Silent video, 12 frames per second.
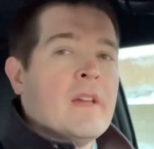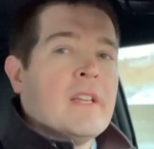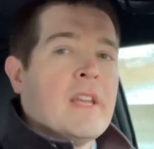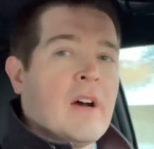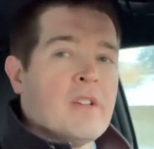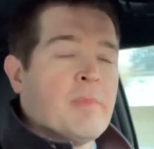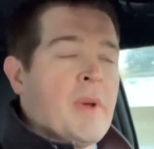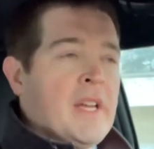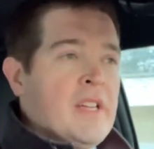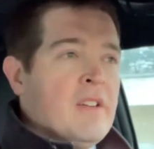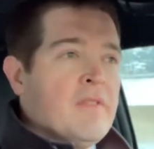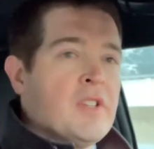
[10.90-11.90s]
Now, as
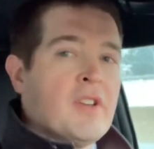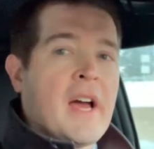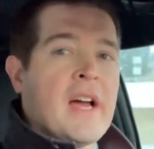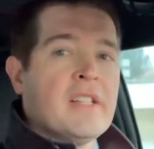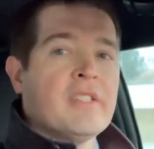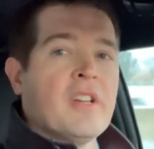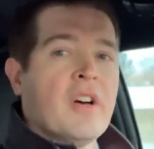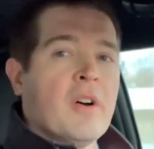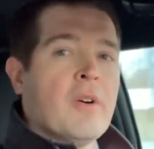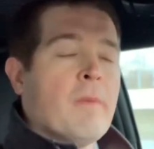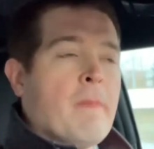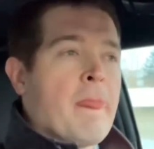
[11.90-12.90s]
many of you guys
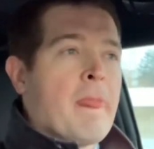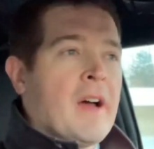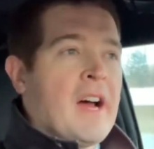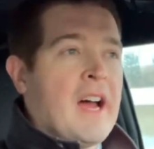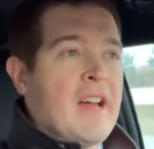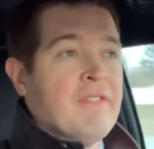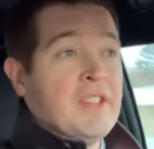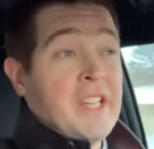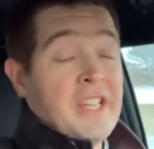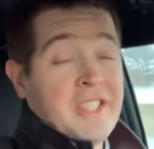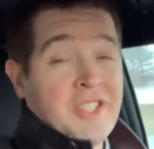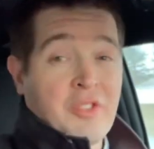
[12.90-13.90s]
know, I've
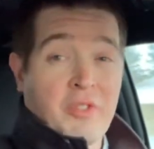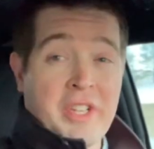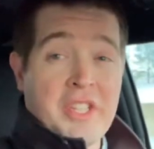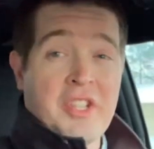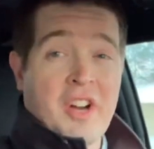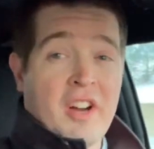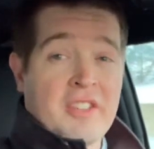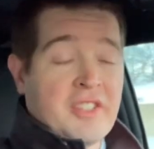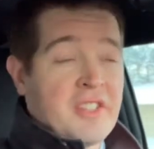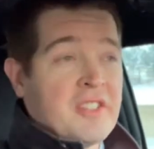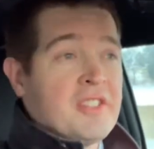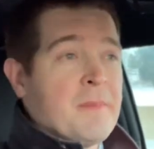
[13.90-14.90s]
leased 3
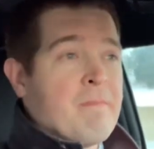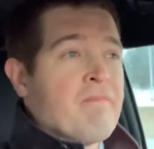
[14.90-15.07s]
Chargers,